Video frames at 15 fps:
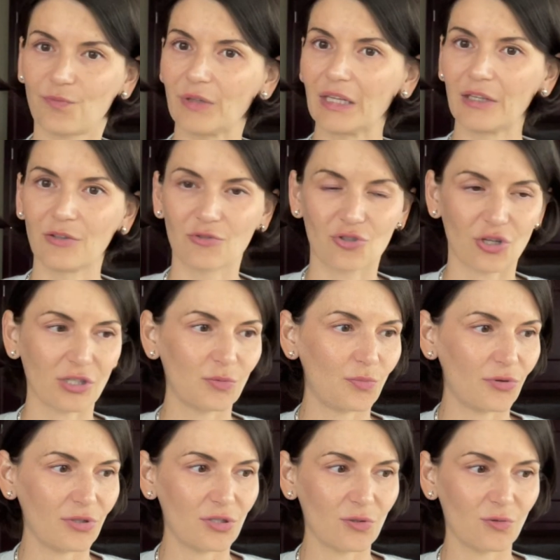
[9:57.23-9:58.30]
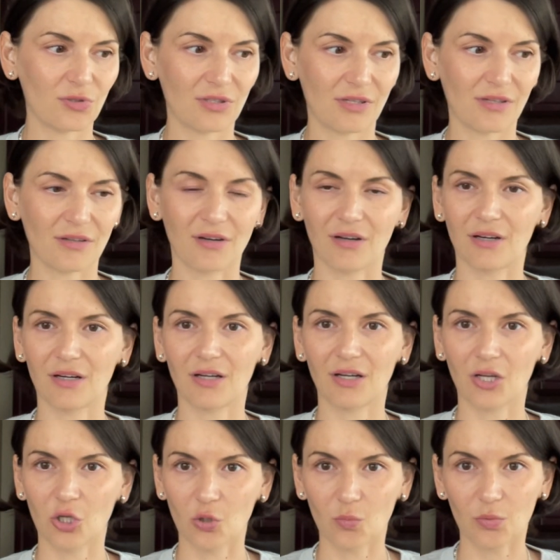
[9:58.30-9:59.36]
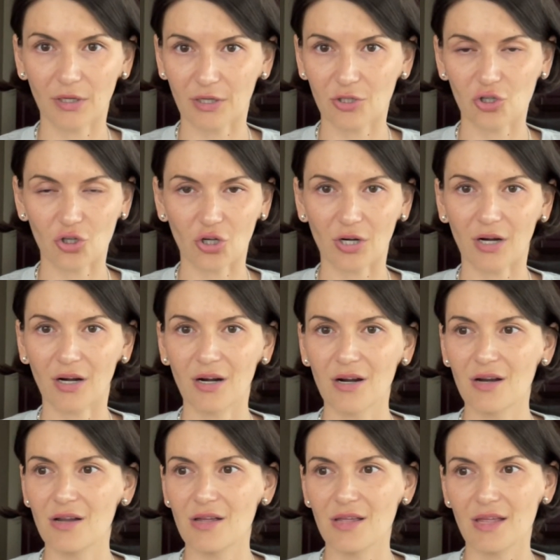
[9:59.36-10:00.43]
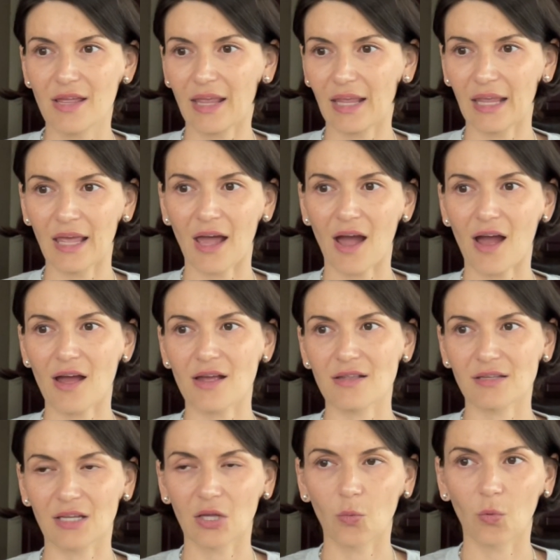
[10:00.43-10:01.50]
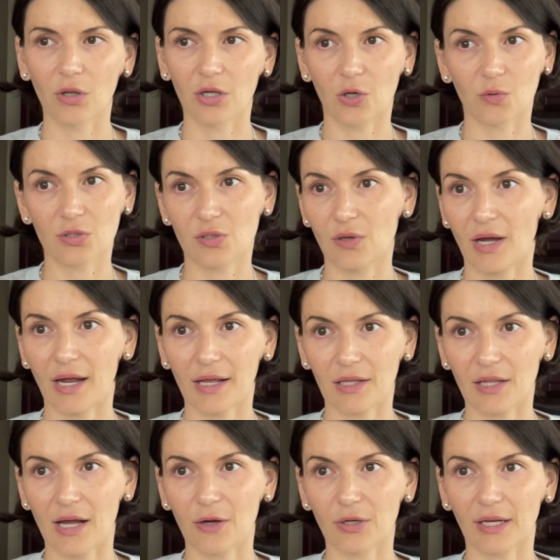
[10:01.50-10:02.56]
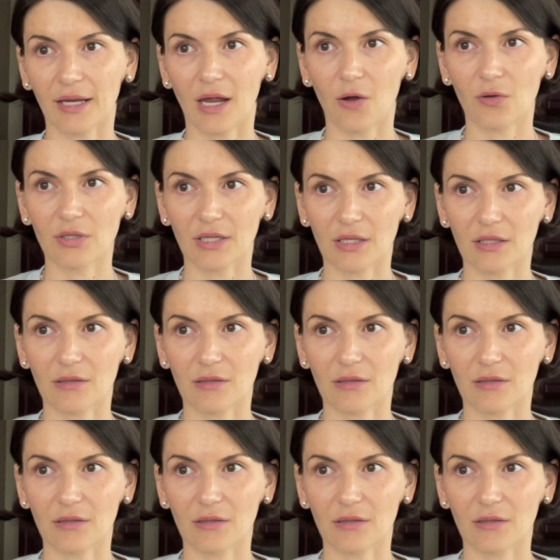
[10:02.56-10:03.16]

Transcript: you just produced a new picture, and it will go to your iCloud account and